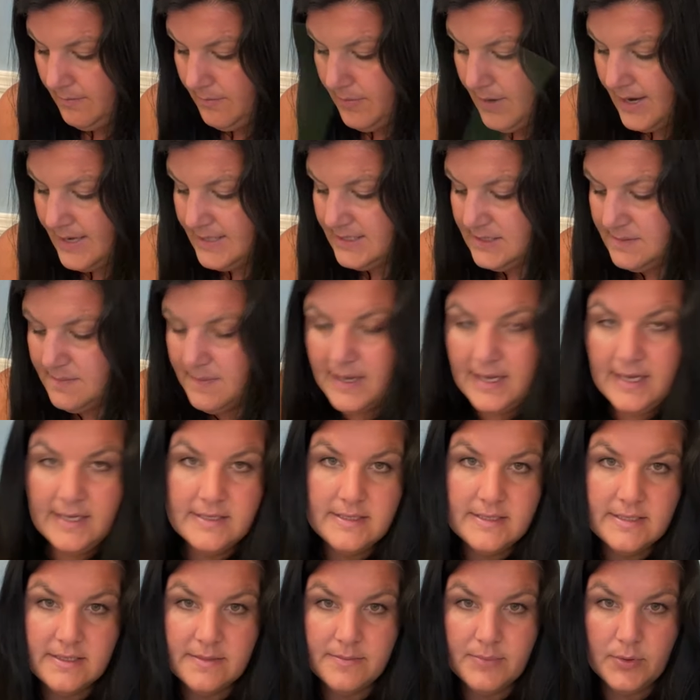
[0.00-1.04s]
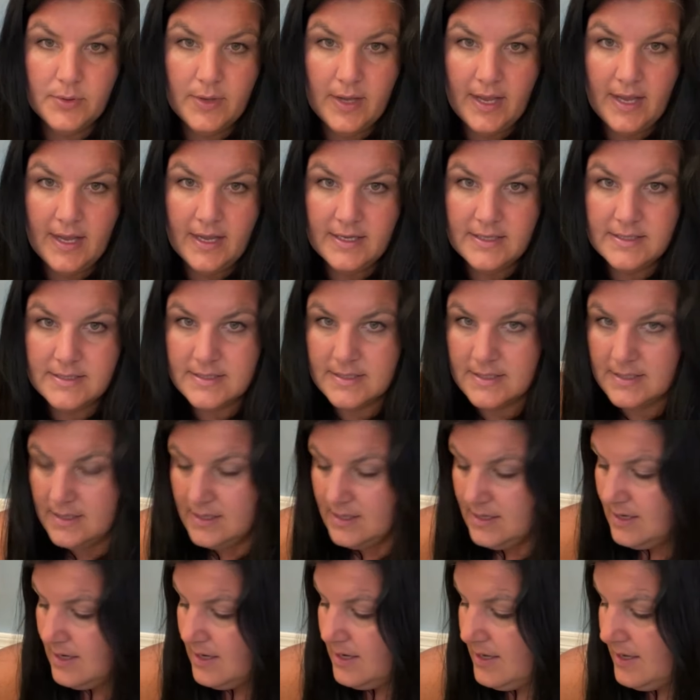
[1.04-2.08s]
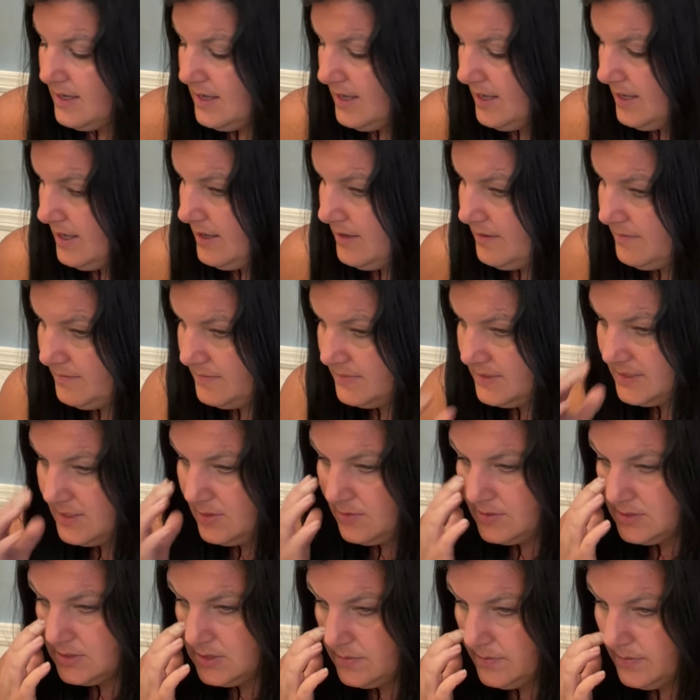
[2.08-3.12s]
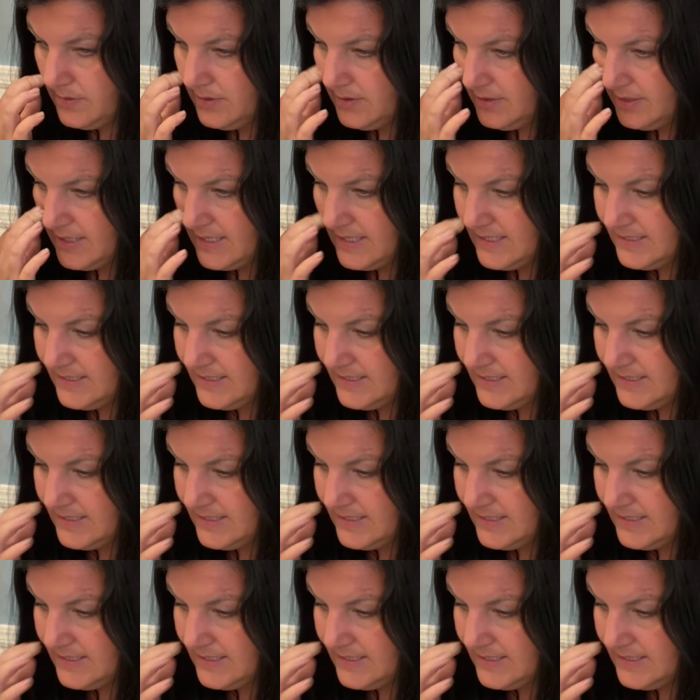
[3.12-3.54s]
bridesmaids bouquets. So it's super